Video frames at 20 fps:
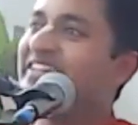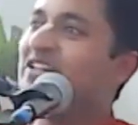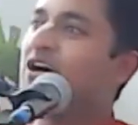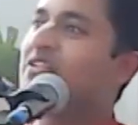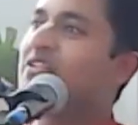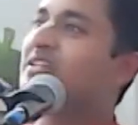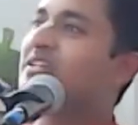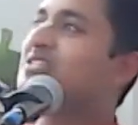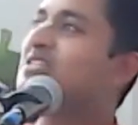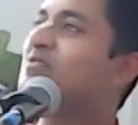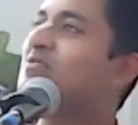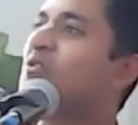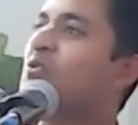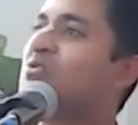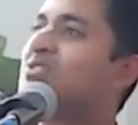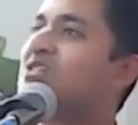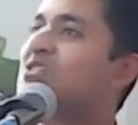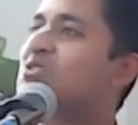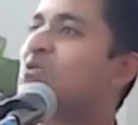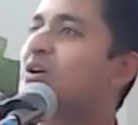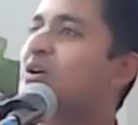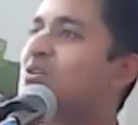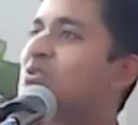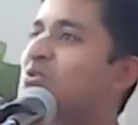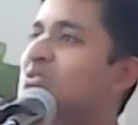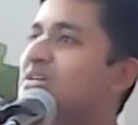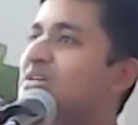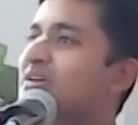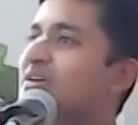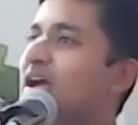Not the devotee is going
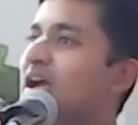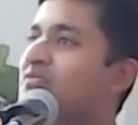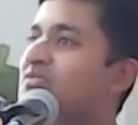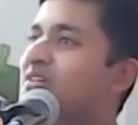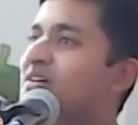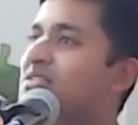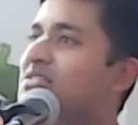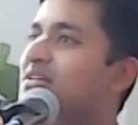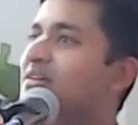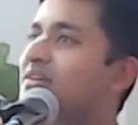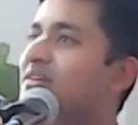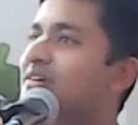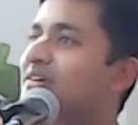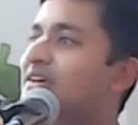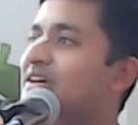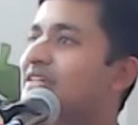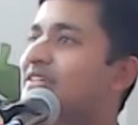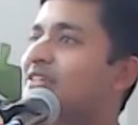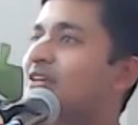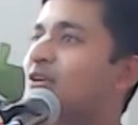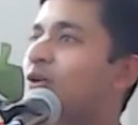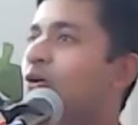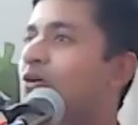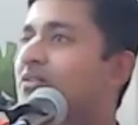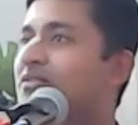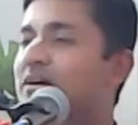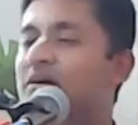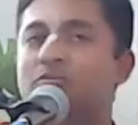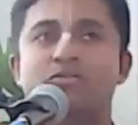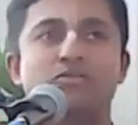to see, have darshan, the
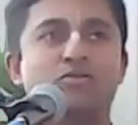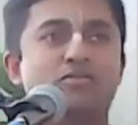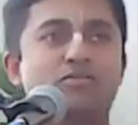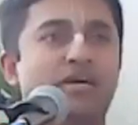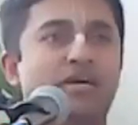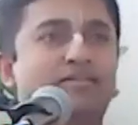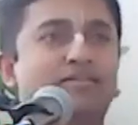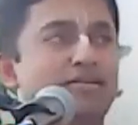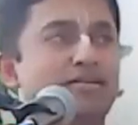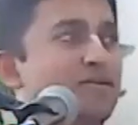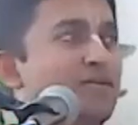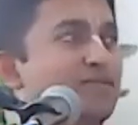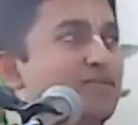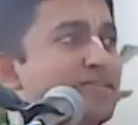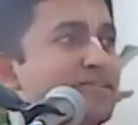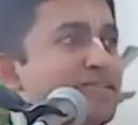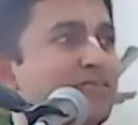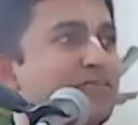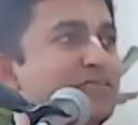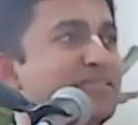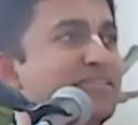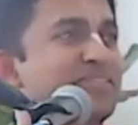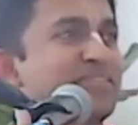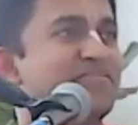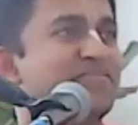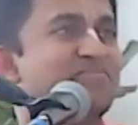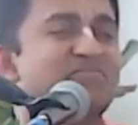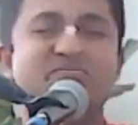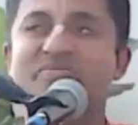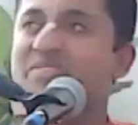Lord comes to take darshan of the devotee.
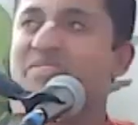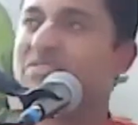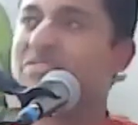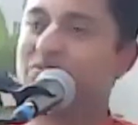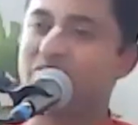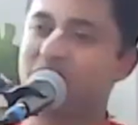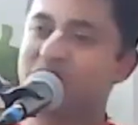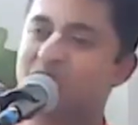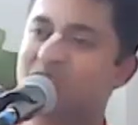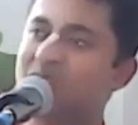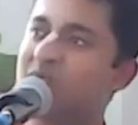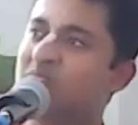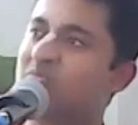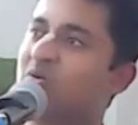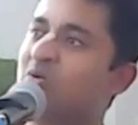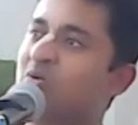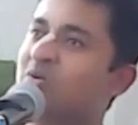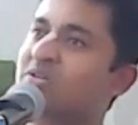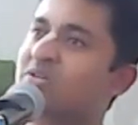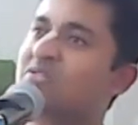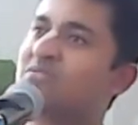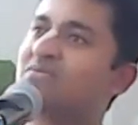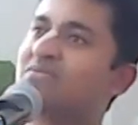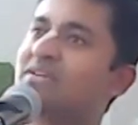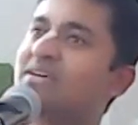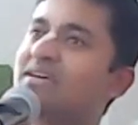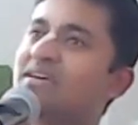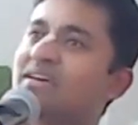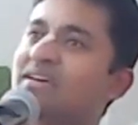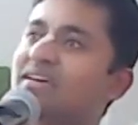So in this way,
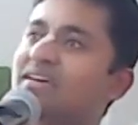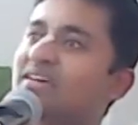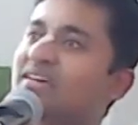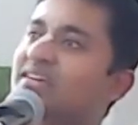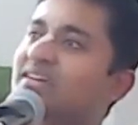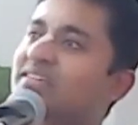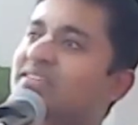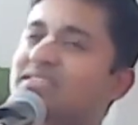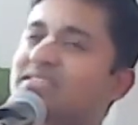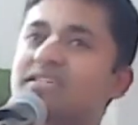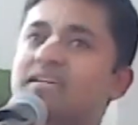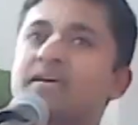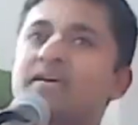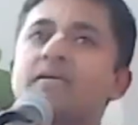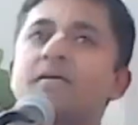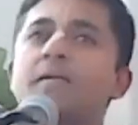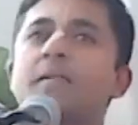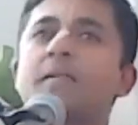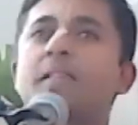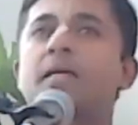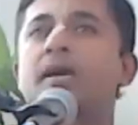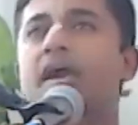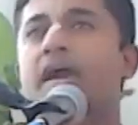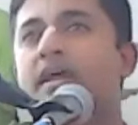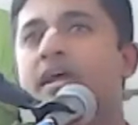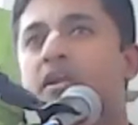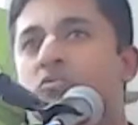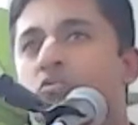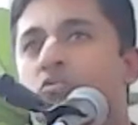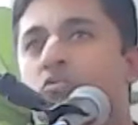progressively, it is seen.
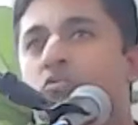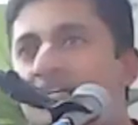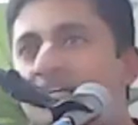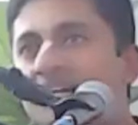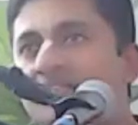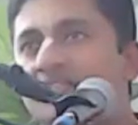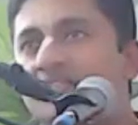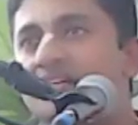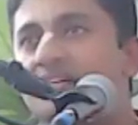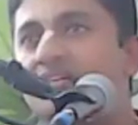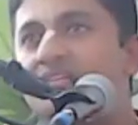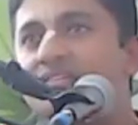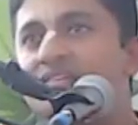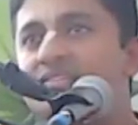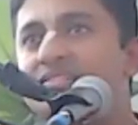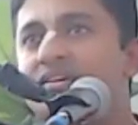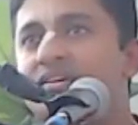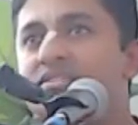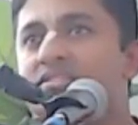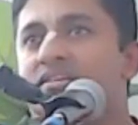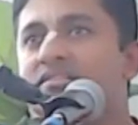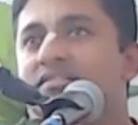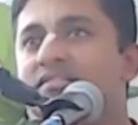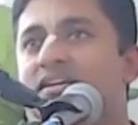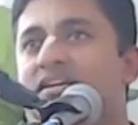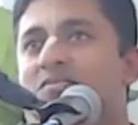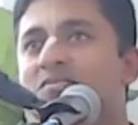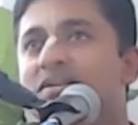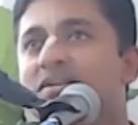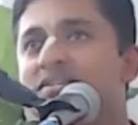And at what level this darshan
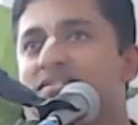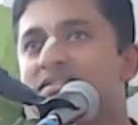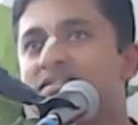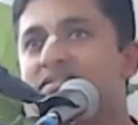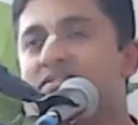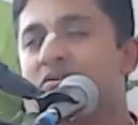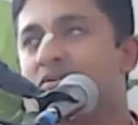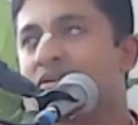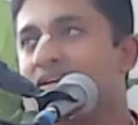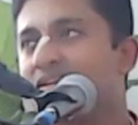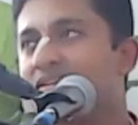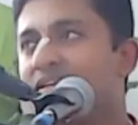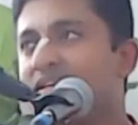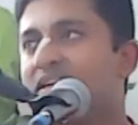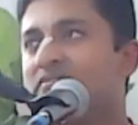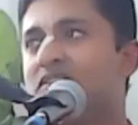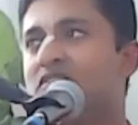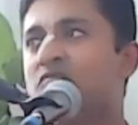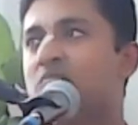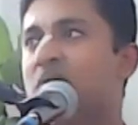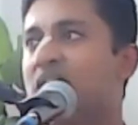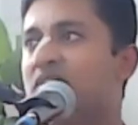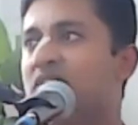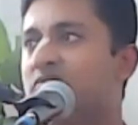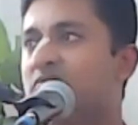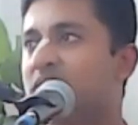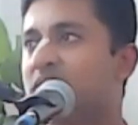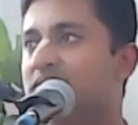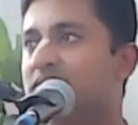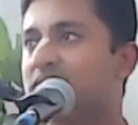takes place? It is only at the level of
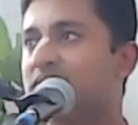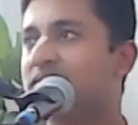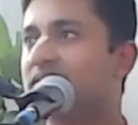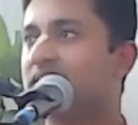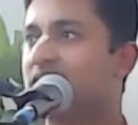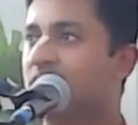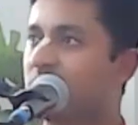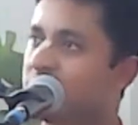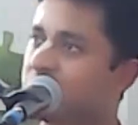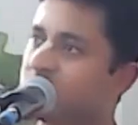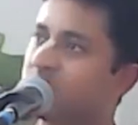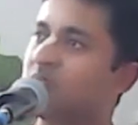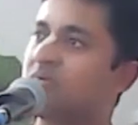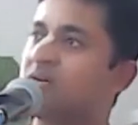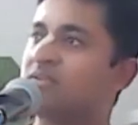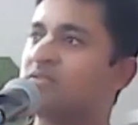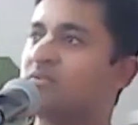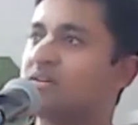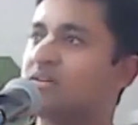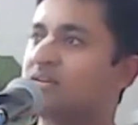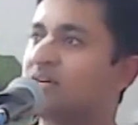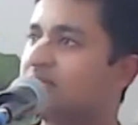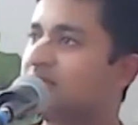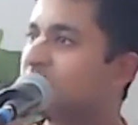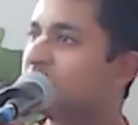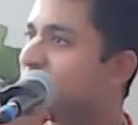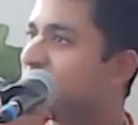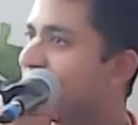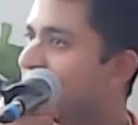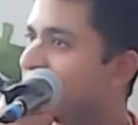Bhava Bhakti, according to Madhurya
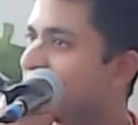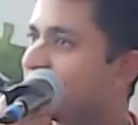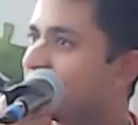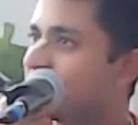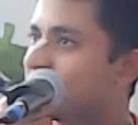Kadambini.